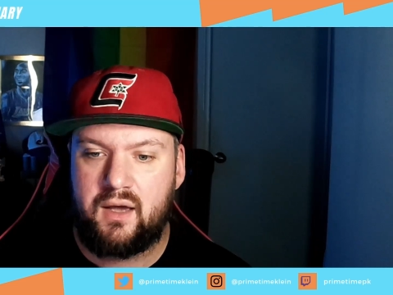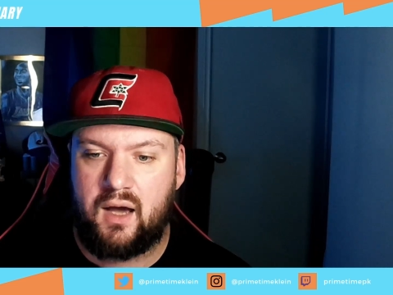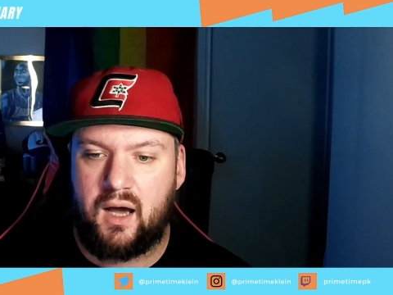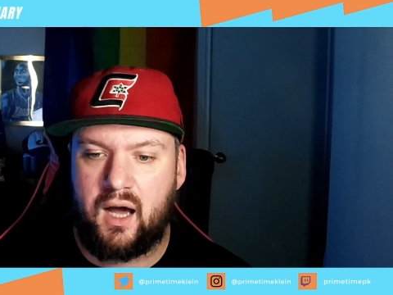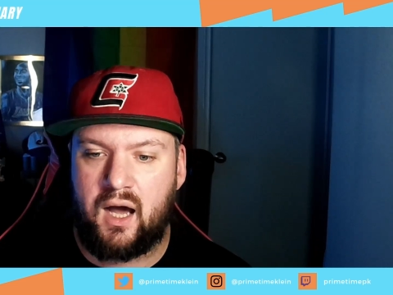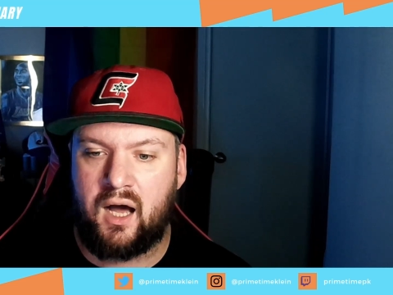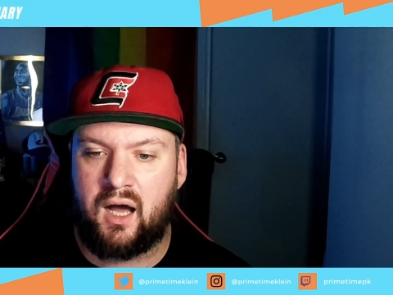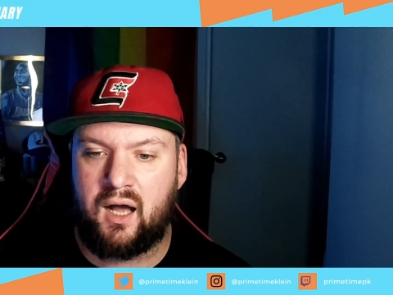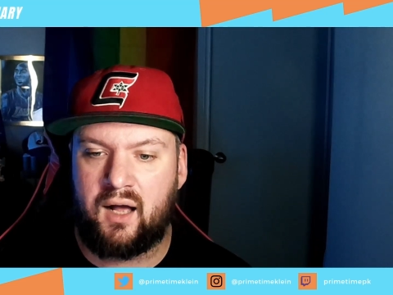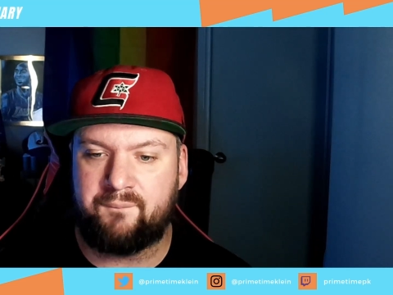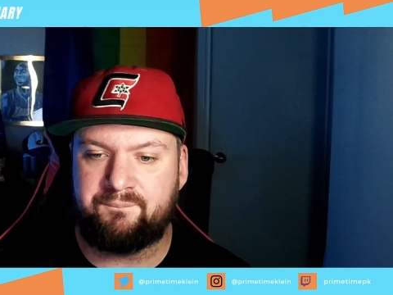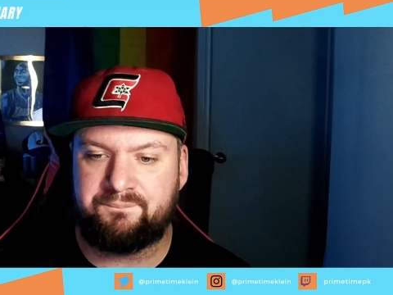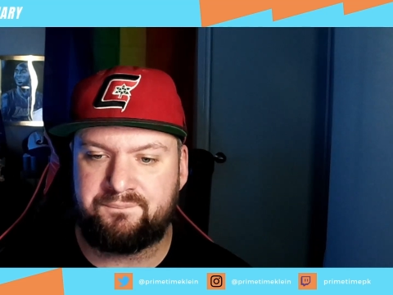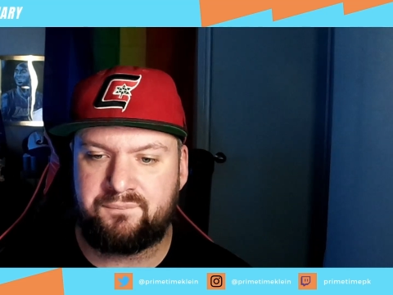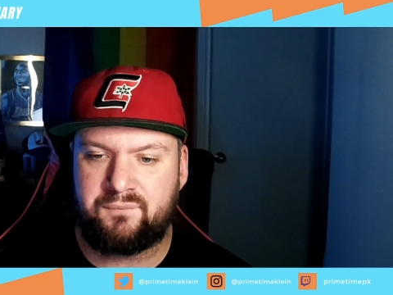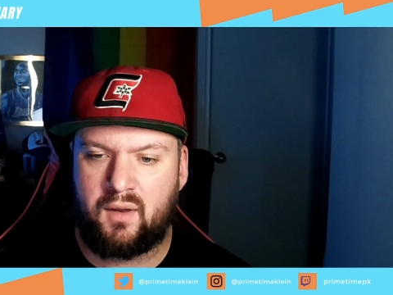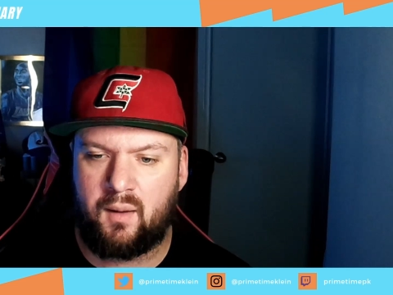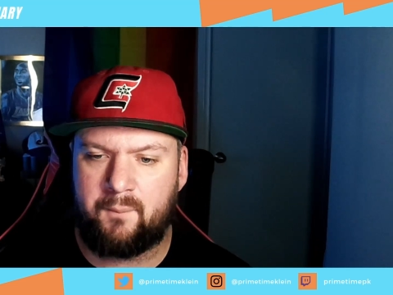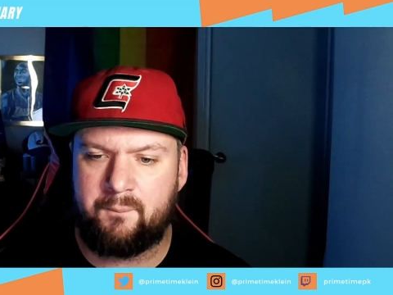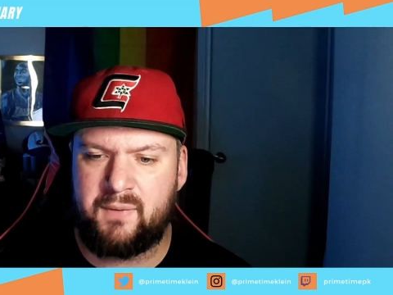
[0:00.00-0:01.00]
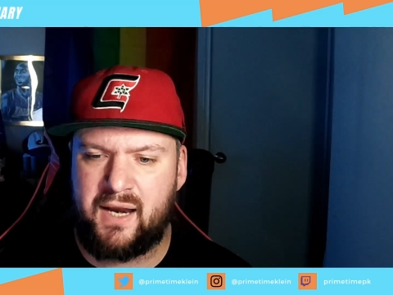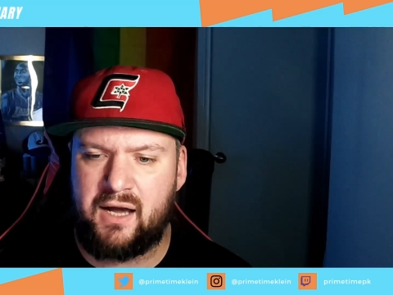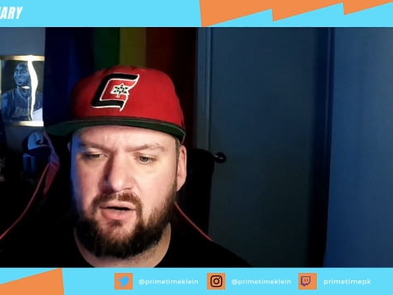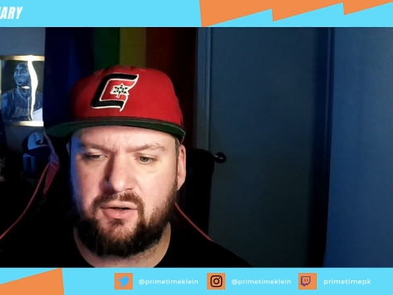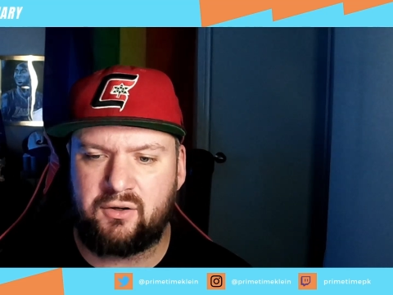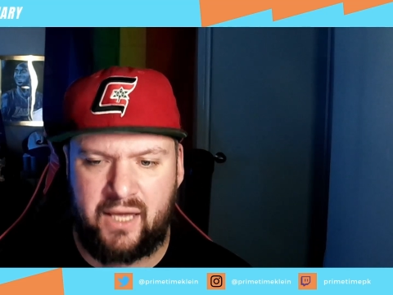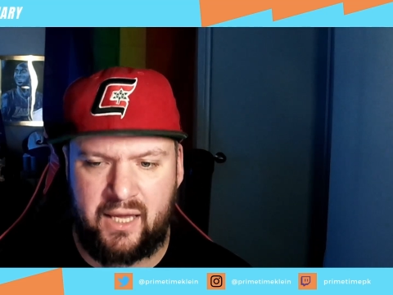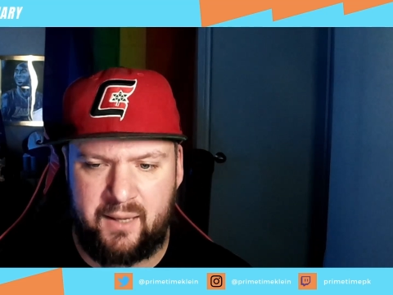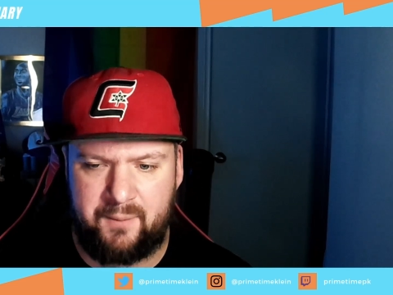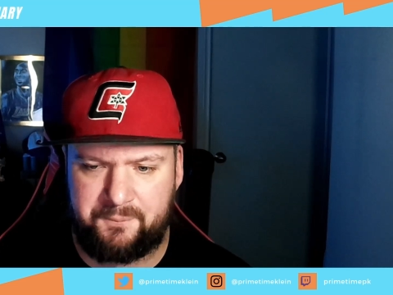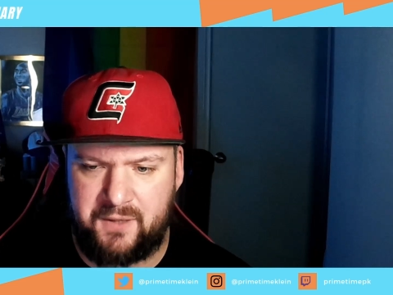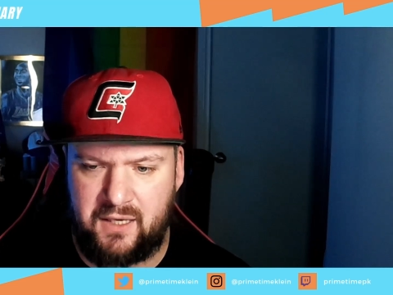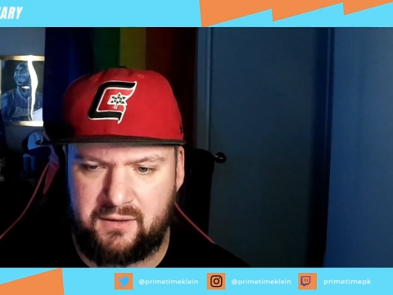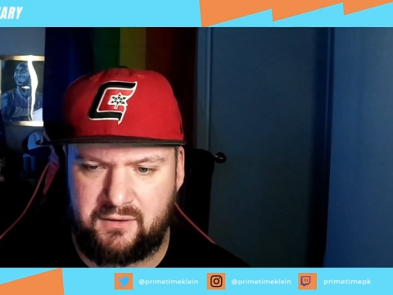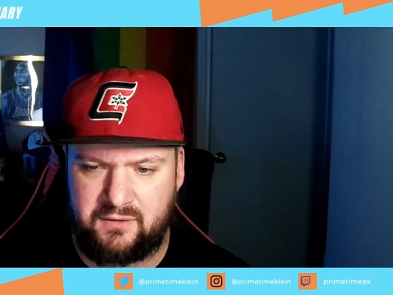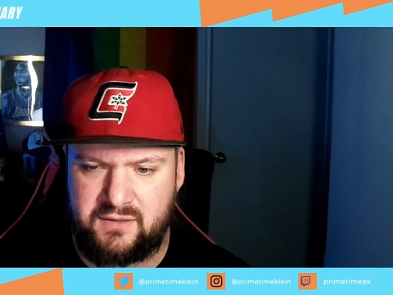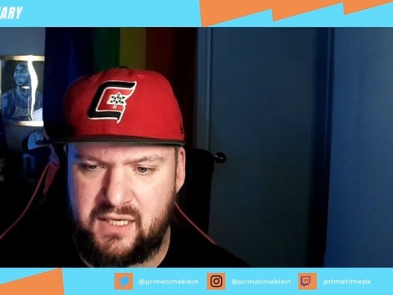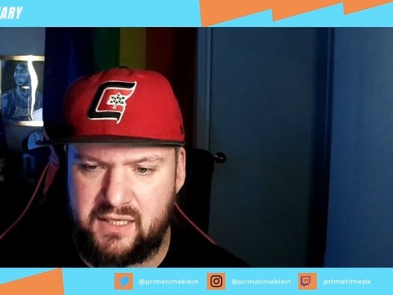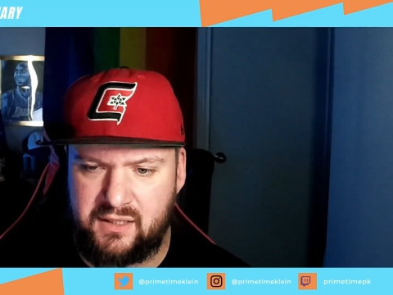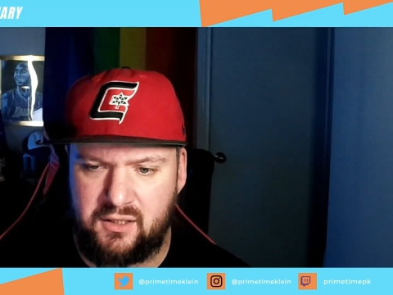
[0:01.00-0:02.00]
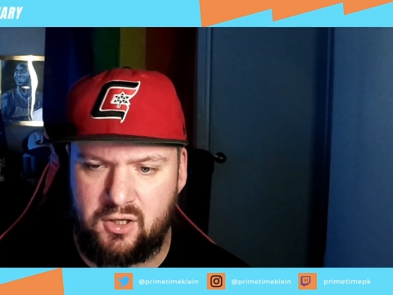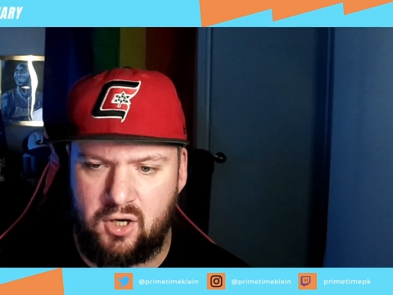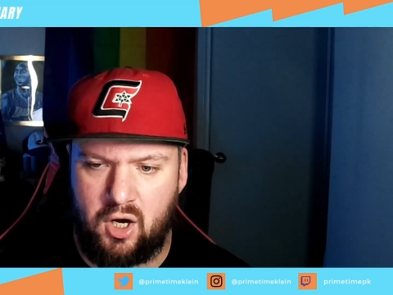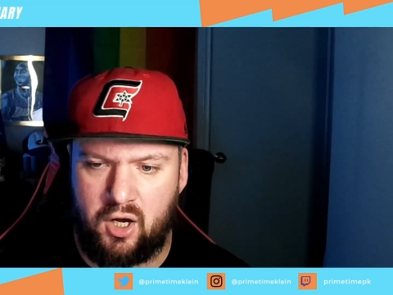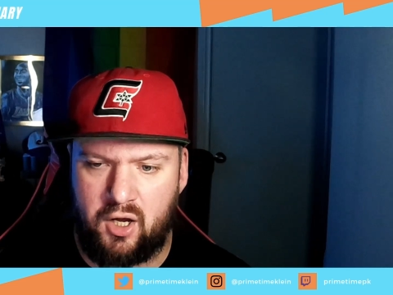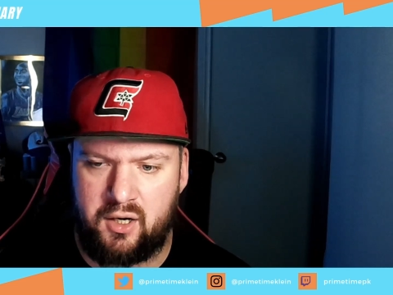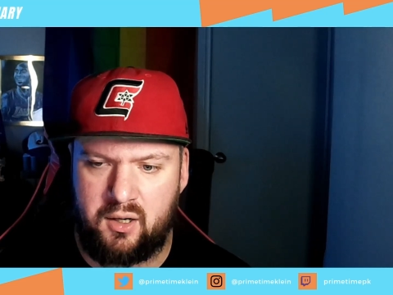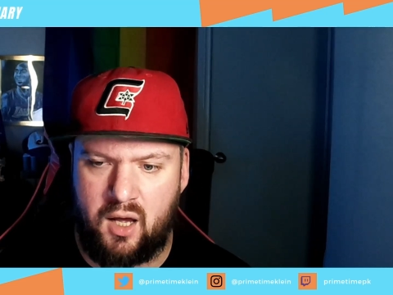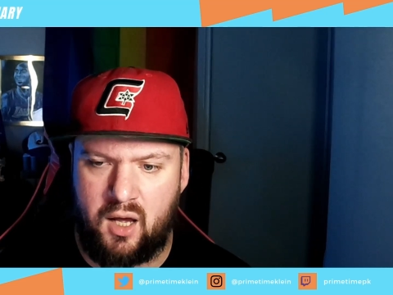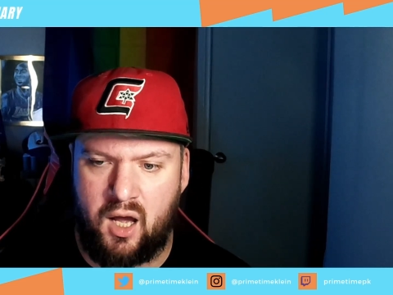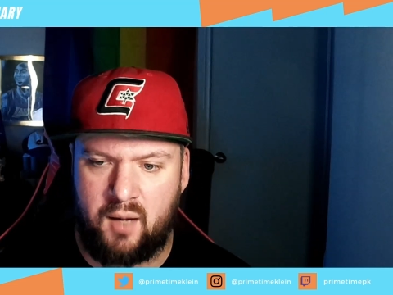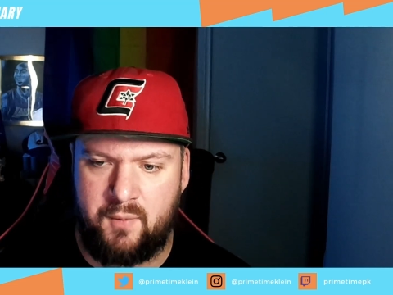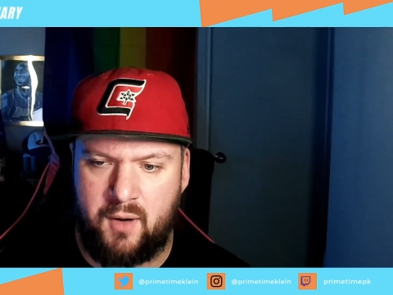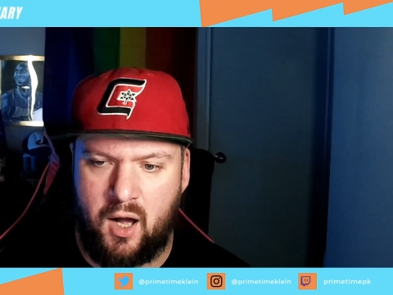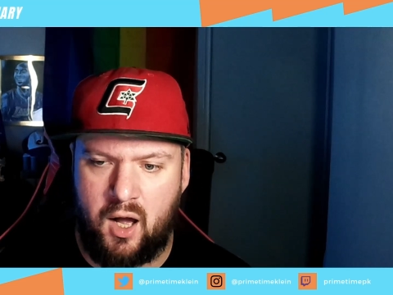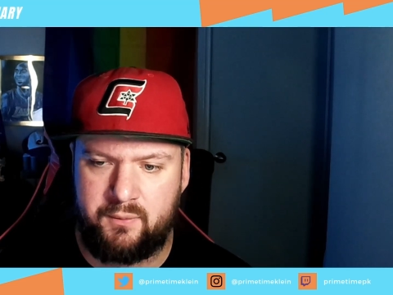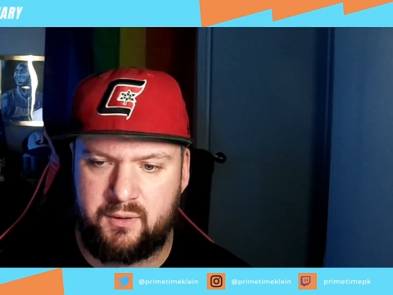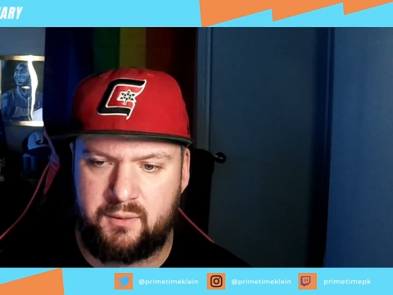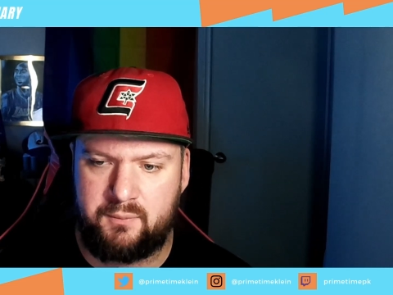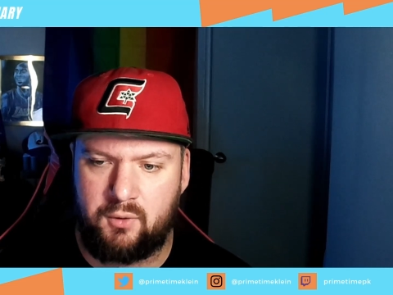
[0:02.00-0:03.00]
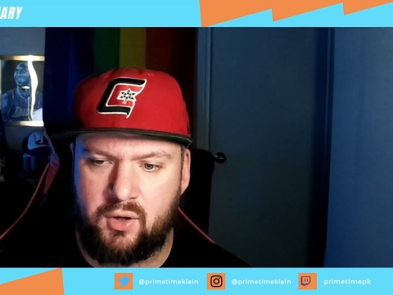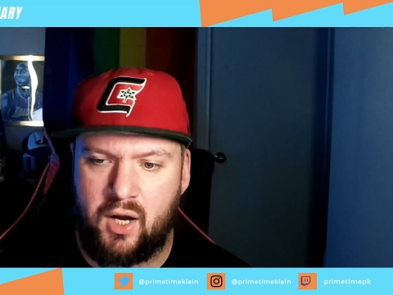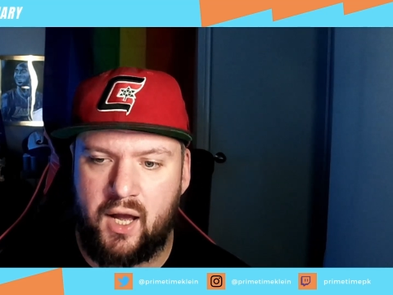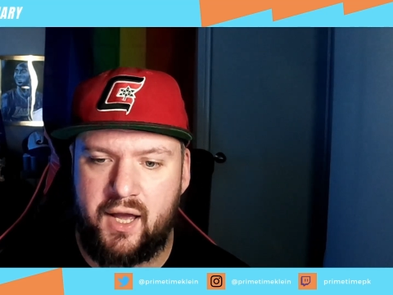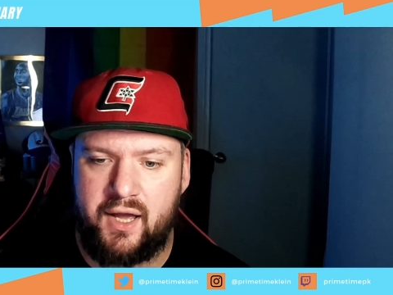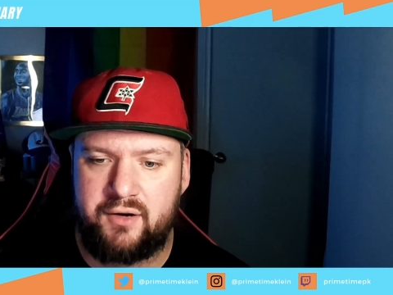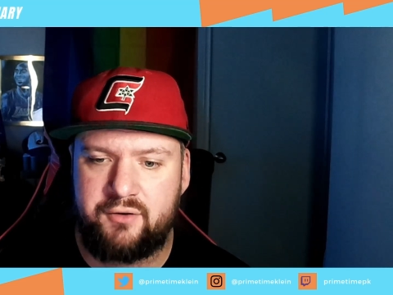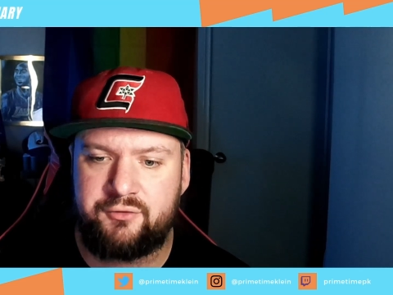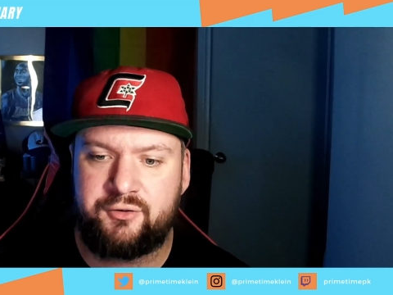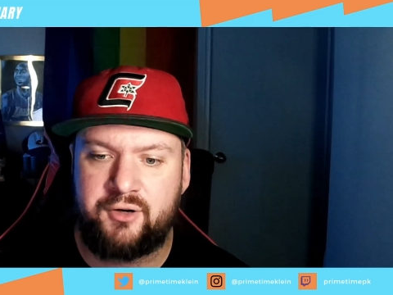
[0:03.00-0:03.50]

Um, Manel Kape taking on uh, Muhammad Mokaev.